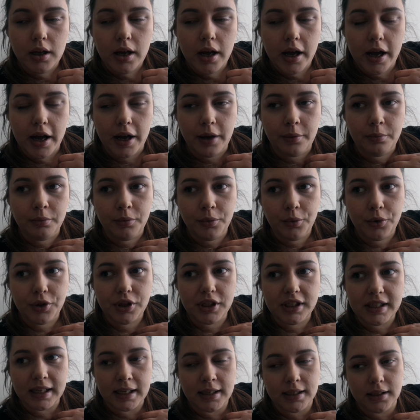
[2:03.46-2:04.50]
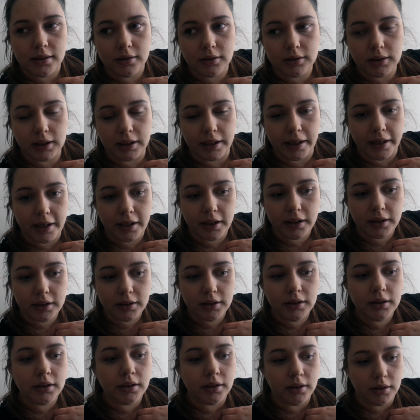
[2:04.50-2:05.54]
with a dental clinic
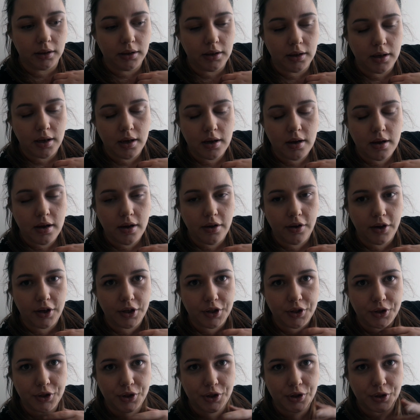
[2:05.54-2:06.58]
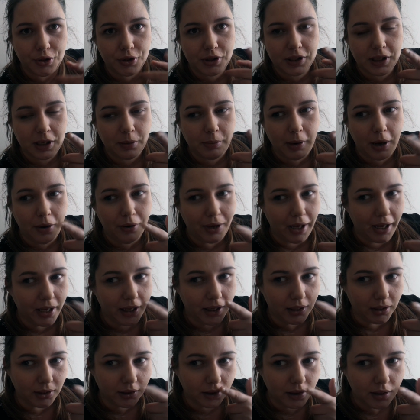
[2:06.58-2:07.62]
to see about
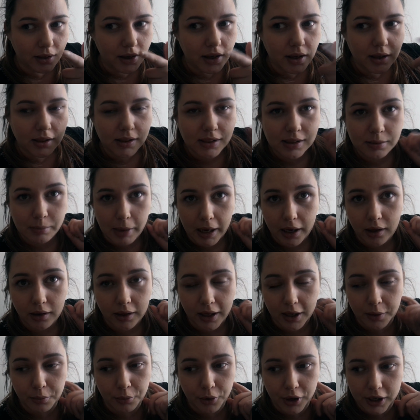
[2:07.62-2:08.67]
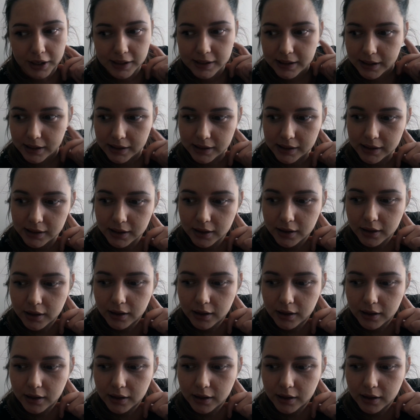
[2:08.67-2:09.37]
getting smile line braces,